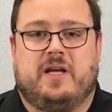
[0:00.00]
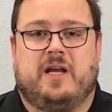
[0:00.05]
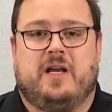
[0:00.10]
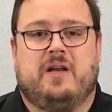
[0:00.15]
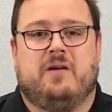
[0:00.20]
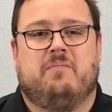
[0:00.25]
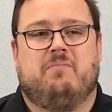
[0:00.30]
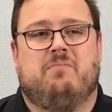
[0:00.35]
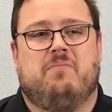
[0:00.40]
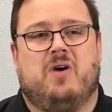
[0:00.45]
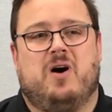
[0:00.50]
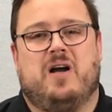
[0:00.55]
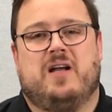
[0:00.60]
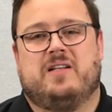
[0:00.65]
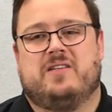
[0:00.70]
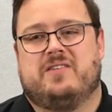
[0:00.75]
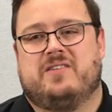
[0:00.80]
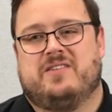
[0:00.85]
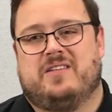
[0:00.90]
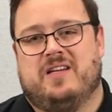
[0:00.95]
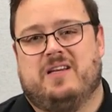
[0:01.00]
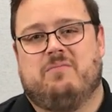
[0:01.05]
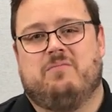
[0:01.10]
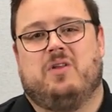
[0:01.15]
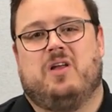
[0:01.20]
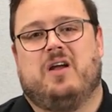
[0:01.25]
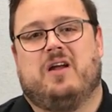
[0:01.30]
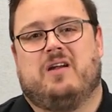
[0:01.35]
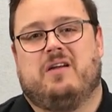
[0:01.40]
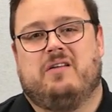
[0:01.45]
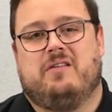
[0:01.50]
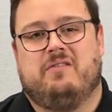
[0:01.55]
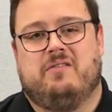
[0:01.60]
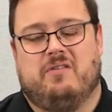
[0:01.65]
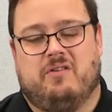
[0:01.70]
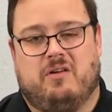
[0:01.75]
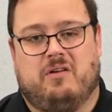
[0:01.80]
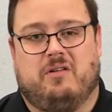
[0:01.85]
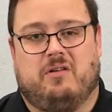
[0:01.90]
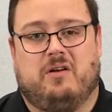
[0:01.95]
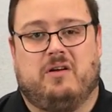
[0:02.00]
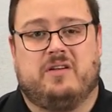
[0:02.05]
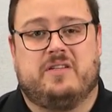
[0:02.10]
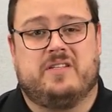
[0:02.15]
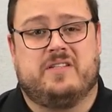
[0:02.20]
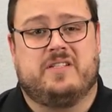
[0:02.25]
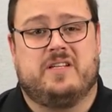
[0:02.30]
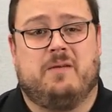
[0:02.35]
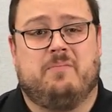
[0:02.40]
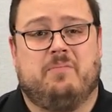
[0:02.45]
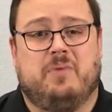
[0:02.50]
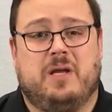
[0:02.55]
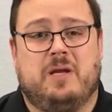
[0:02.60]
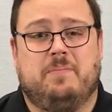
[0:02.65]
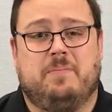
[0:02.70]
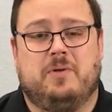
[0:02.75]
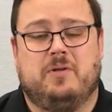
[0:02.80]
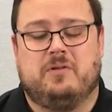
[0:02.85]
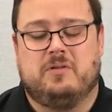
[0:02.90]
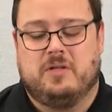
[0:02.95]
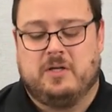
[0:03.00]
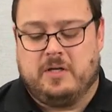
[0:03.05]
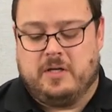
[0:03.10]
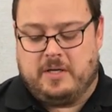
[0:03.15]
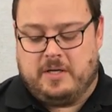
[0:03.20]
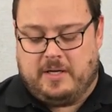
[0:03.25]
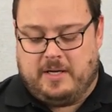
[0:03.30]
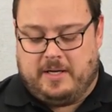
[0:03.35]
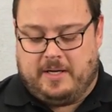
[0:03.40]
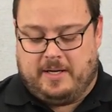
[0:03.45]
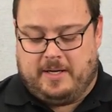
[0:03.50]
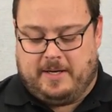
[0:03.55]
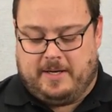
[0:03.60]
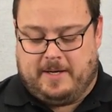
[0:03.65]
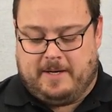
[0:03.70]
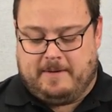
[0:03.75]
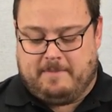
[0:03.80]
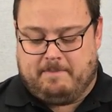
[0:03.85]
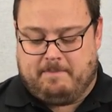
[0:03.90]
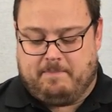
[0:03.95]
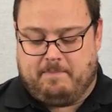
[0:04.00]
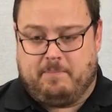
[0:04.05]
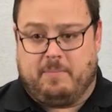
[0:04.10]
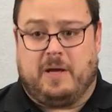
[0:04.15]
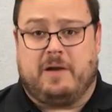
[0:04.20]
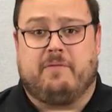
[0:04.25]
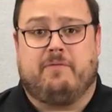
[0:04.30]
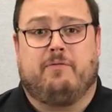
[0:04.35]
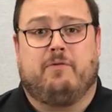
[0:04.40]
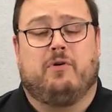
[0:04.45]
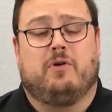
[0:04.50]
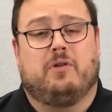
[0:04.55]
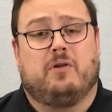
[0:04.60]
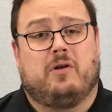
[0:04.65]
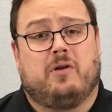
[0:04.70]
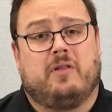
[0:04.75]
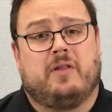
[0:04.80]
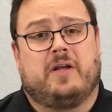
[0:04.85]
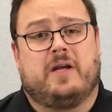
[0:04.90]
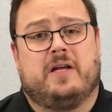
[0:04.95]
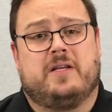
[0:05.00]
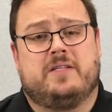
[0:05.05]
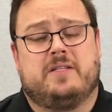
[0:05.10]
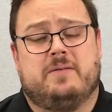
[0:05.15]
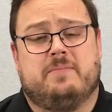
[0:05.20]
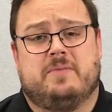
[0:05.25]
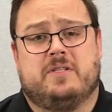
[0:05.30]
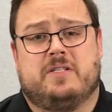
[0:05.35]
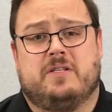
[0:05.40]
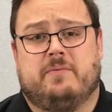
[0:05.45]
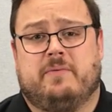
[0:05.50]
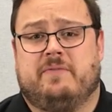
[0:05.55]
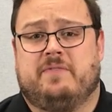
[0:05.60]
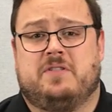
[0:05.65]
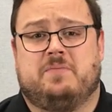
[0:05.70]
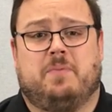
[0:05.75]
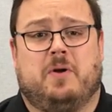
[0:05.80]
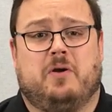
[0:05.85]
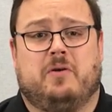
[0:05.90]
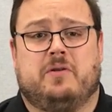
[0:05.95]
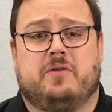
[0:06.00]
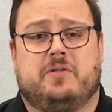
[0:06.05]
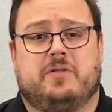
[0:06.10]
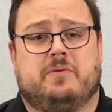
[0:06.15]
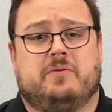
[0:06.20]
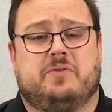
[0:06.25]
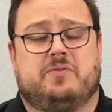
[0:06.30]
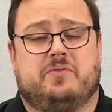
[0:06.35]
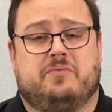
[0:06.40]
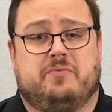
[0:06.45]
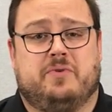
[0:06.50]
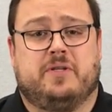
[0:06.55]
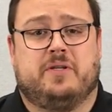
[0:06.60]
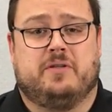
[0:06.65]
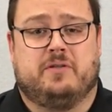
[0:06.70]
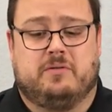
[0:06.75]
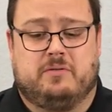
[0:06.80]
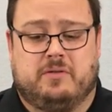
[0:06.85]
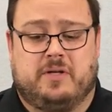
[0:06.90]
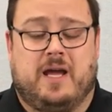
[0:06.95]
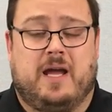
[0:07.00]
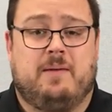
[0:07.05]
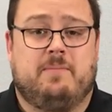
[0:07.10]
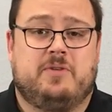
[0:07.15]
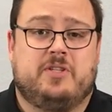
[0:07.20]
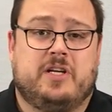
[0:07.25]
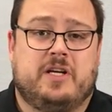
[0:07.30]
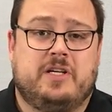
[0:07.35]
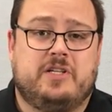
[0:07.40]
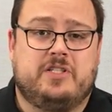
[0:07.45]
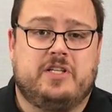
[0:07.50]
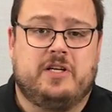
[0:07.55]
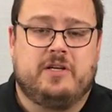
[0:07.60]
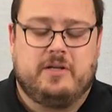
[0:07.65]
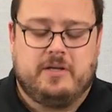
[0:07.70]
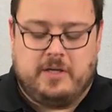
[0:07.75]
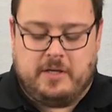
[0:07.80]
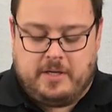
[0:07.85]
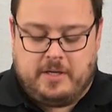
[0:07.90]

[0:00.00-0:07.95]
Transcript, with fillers: And it might seem like not a lot to some people, but for a lot of the customers that we've spoken to, it's a real game changer.